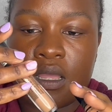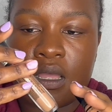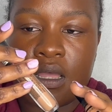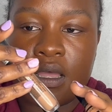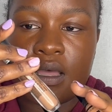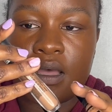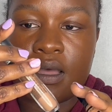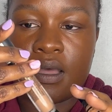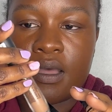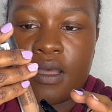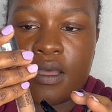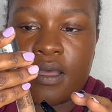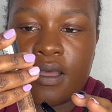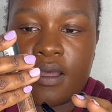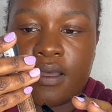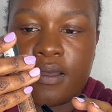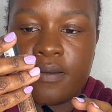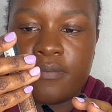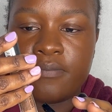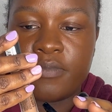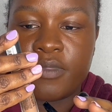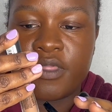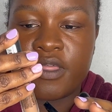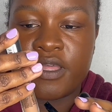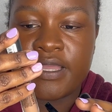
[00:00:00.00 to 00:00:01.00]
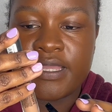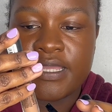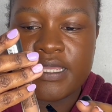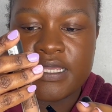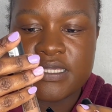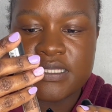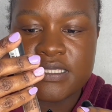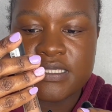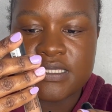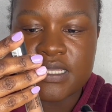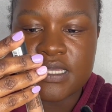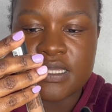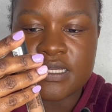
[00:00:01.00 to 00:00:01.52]
The
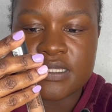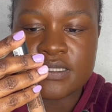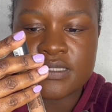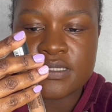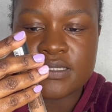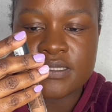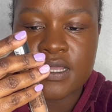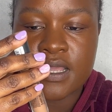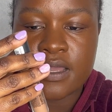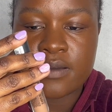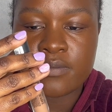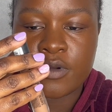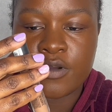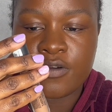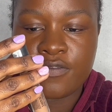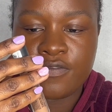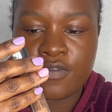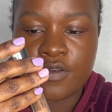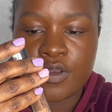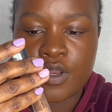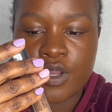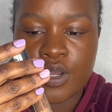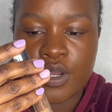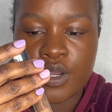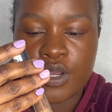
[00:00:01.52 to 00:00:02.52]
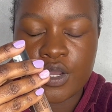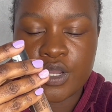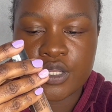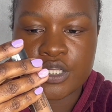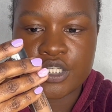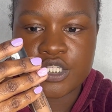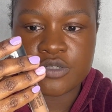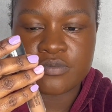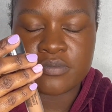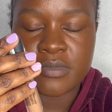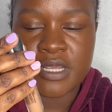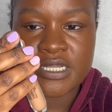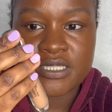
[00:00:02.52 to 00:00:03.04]
Essence
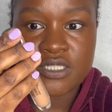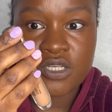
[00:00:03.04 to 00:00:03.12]
Camouflage Matte